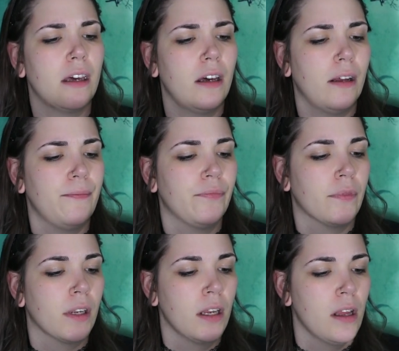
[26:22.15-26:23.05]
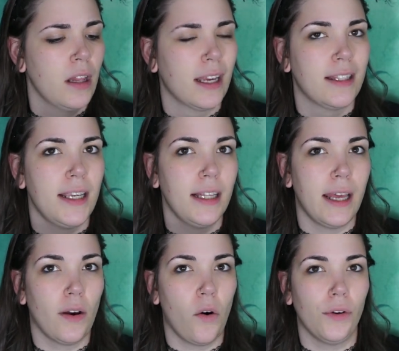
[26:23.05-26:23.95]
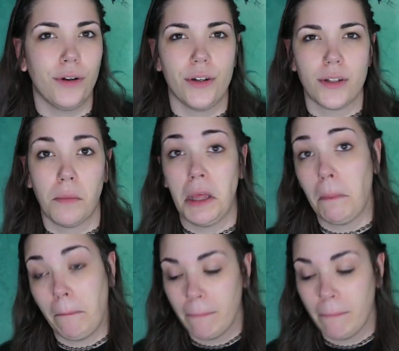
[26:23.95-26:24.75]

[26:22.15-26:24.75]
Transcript: a, like a tea light holder or something.